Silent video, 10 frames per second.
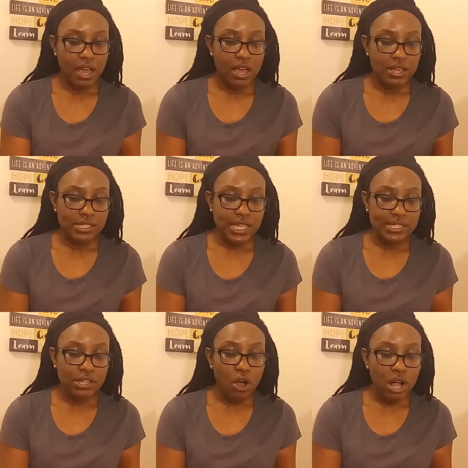It says,
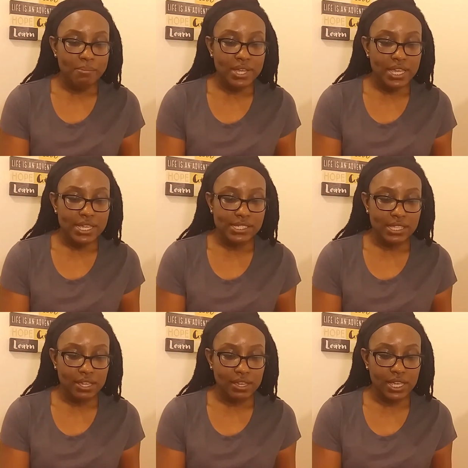karma is
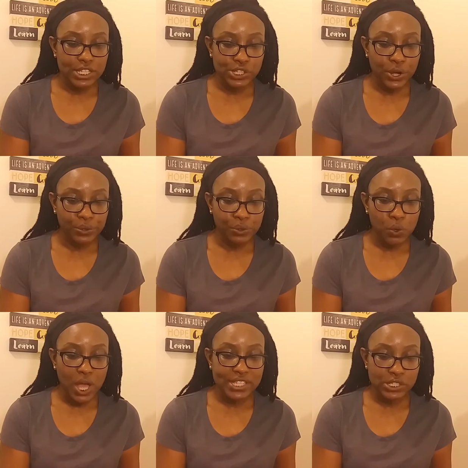the
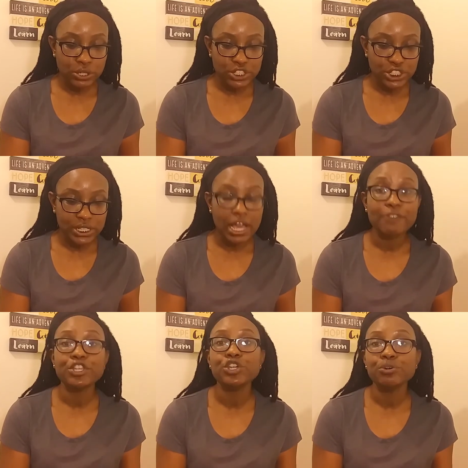eternal assertion
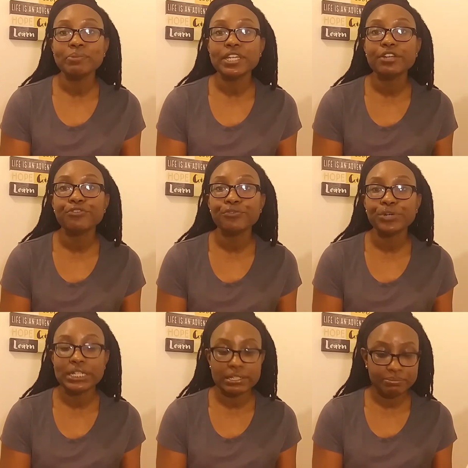of human
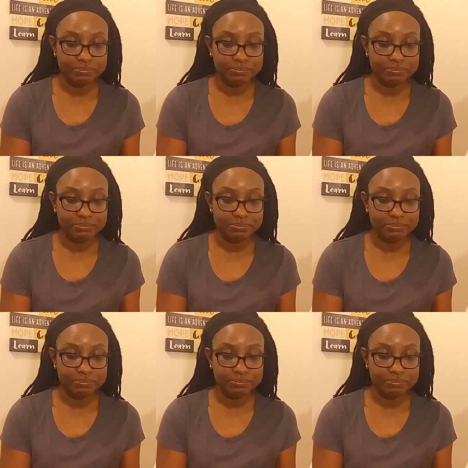freedom.